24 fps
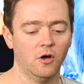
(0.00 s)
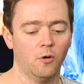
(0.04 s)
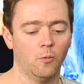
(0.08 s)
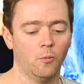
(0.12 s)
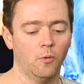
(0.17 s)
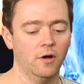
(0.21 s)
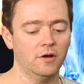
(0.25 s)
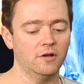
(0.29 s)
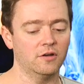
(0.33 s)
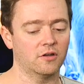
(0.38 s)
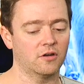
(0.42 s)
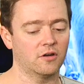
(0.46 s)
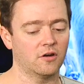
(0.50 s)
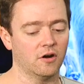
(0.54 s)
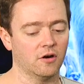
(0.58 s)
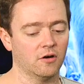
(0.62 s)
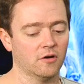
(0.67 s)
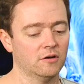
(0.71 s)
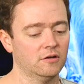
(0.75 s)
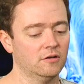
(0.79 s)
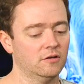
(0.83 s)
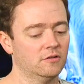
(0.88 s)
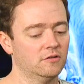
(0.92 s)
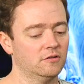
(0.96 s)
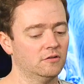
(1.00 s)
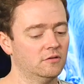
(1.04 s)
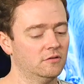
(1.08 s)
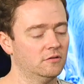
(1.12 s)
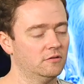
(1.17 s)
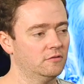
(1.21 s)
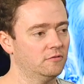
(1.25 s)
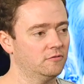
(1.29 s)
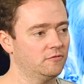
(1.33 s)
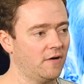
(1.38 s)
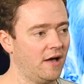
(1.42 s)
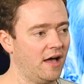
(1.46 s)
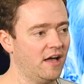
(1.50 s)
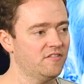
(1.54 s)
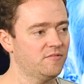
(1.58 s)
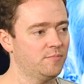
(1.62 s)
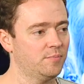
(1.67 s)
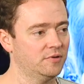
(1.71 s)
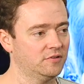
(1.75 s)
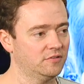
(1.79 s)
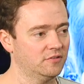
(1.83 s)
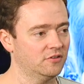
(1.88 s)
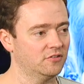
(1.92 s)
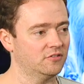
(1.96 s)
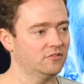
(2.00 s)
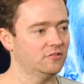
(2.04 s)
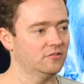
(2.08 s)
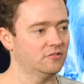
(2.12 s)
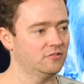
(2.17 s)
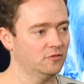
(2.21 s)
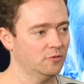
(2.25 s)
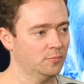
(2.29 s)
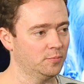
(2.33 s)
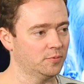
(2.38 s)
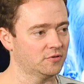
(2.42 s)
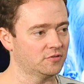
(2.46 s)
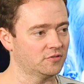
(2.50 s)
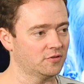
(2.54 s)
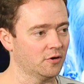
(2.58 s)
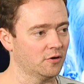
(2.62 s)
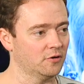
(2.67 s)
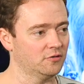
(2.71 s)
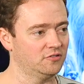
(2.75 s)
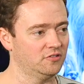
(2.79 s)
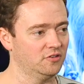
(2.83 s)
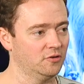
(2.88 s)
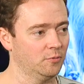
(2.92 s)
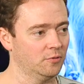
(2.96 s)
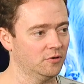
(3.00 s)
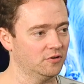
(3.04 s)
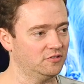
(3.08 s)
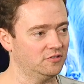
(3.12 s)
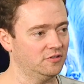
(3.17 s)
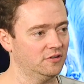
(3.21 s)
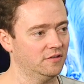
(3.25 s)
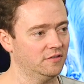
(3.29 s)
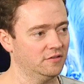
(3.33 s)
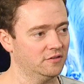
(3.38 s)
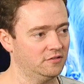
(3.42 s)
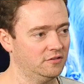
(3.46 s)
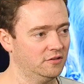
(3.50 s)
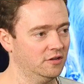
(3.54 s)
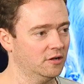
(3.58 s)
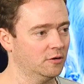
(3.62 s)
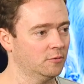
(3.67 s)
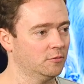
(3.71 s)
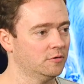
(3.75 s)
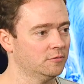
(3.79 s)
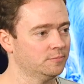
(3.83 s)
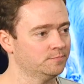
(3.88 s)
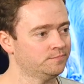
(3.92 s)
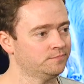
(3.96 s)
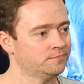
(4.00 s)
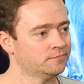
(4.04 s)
what current 5-position superstars do you want to see in the sequel?